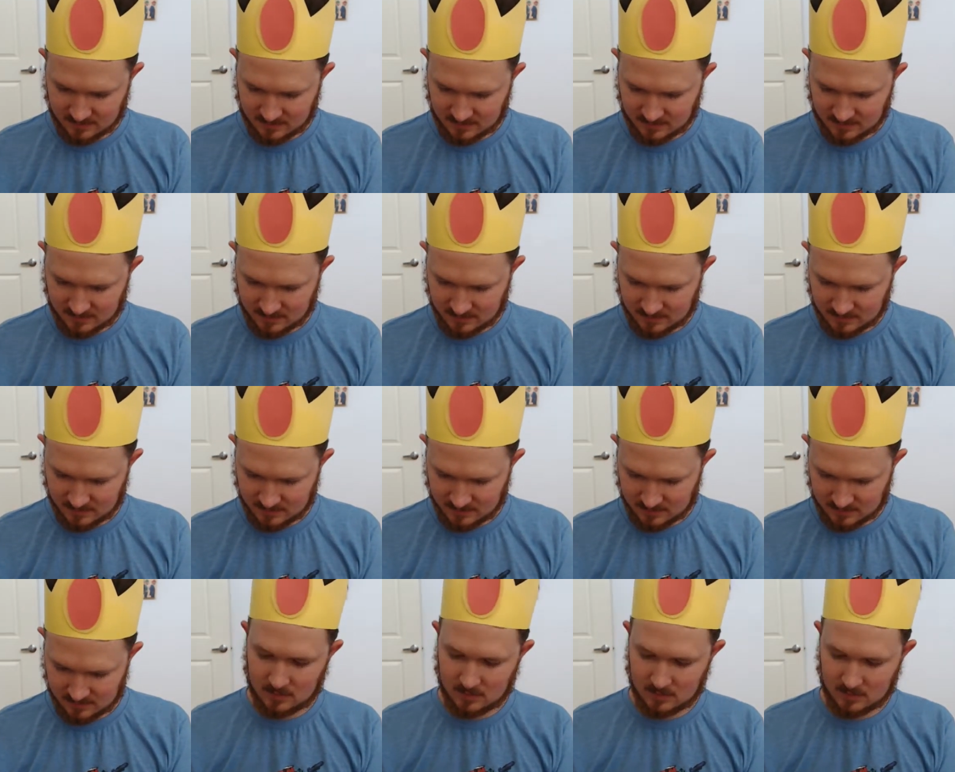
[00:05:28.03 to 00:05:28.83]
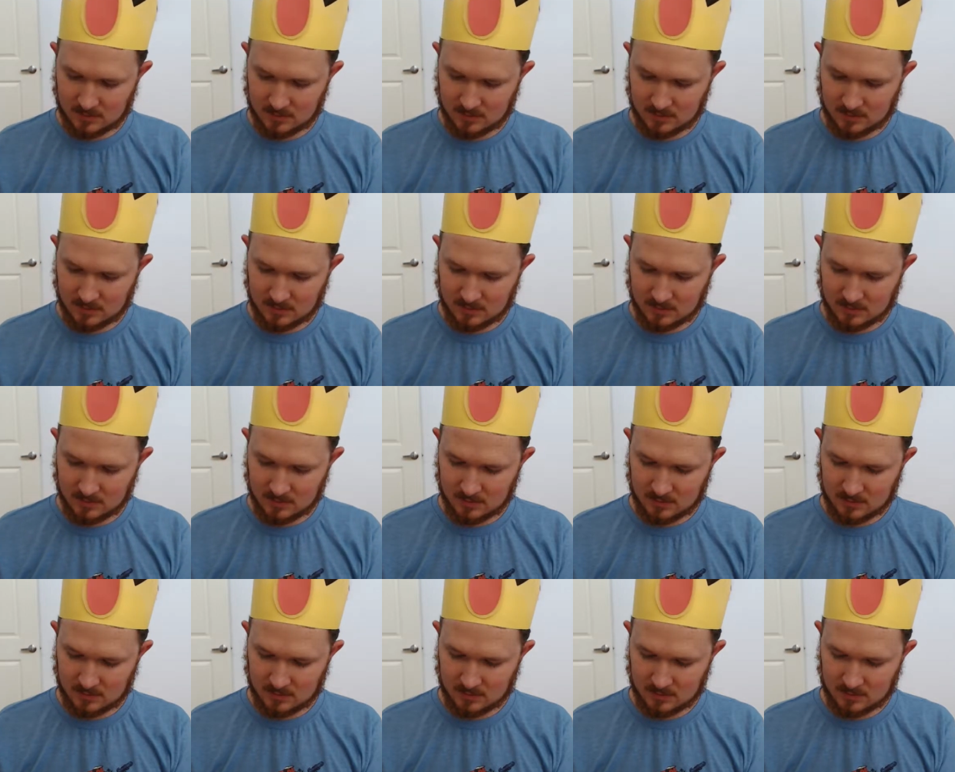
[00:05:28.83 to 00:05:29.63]

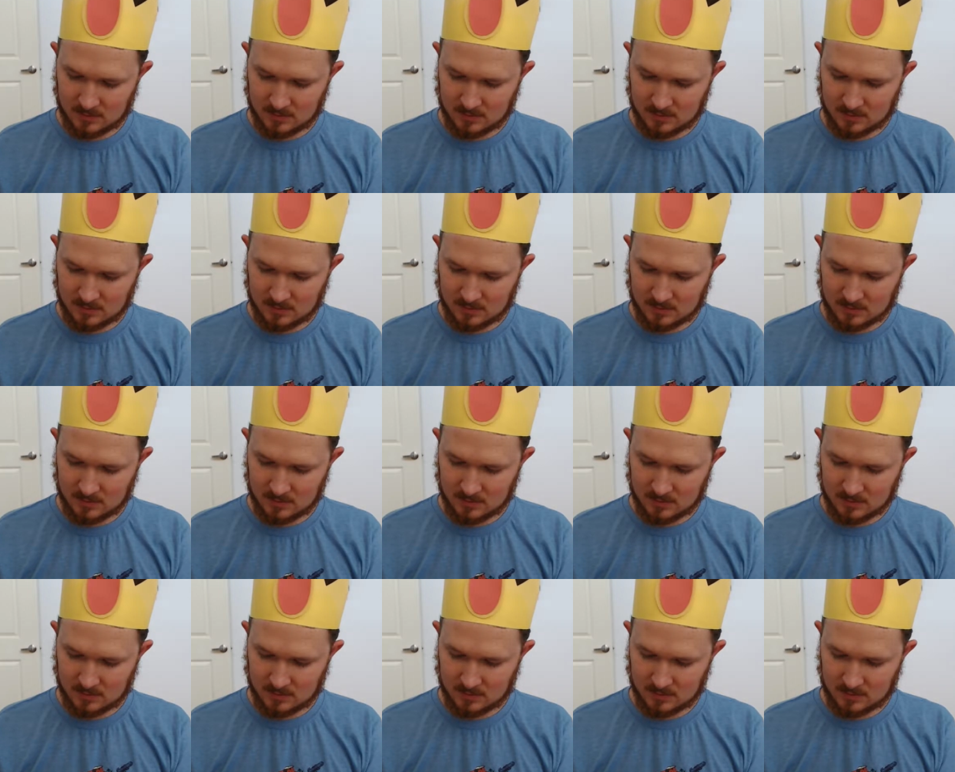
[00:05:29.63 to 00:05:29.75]
Nothing is said.